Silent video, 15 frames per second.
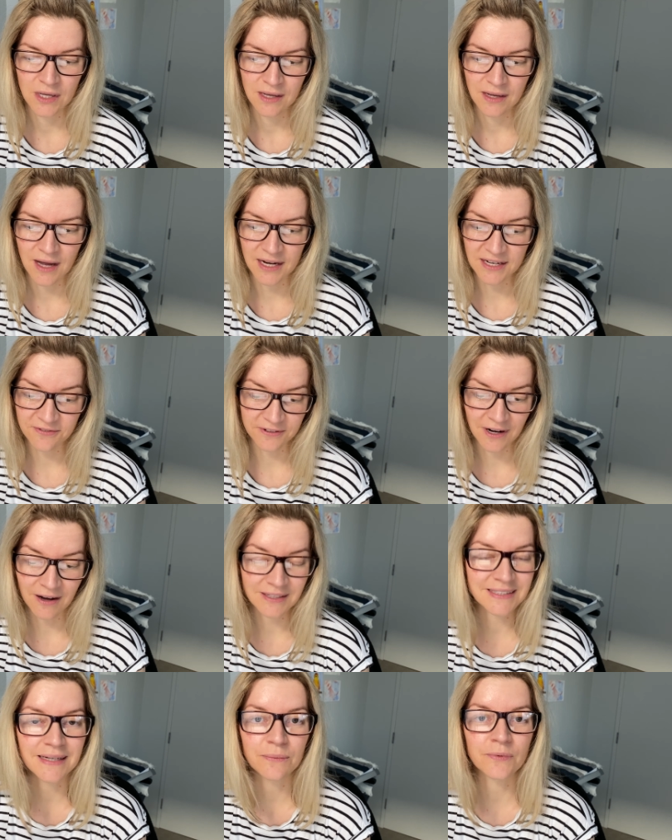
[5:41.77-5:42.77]
And if
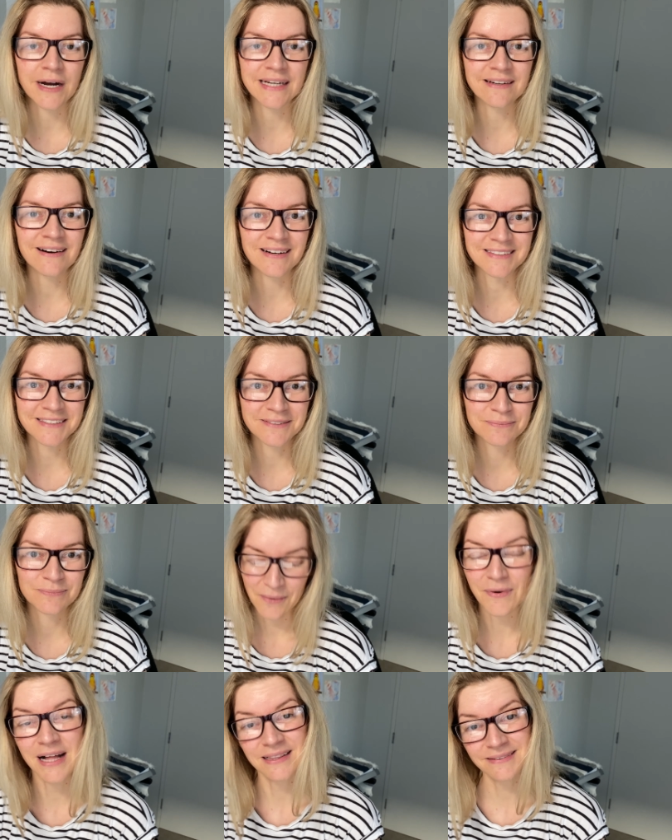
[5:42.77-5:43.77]
not, then why not?
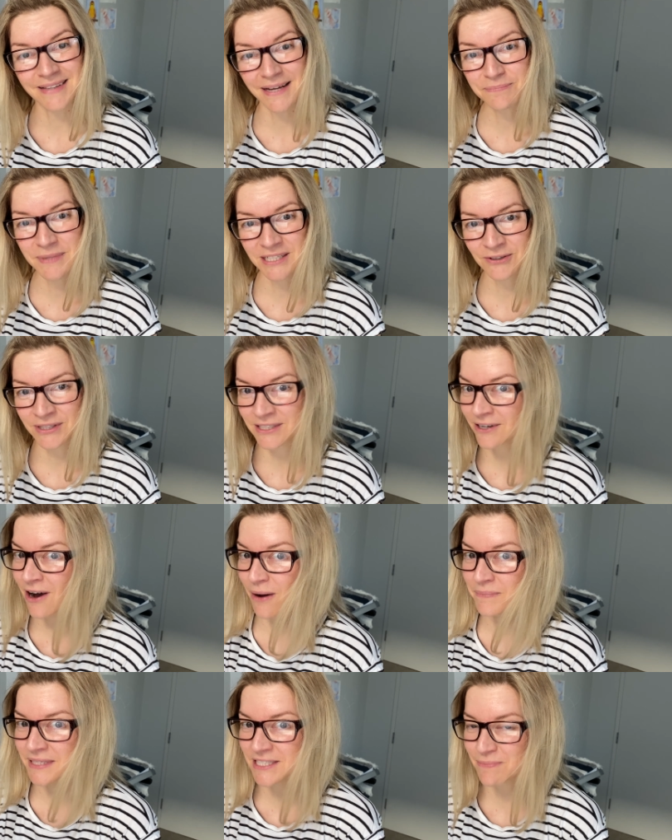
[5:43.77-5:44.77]
Well, let me know in the
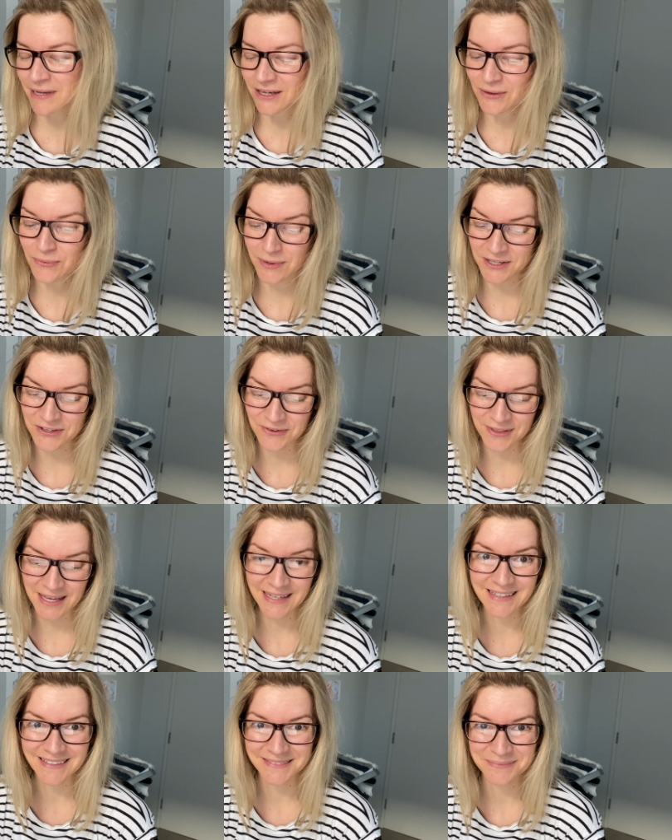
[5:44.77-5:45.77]
comments below what you think.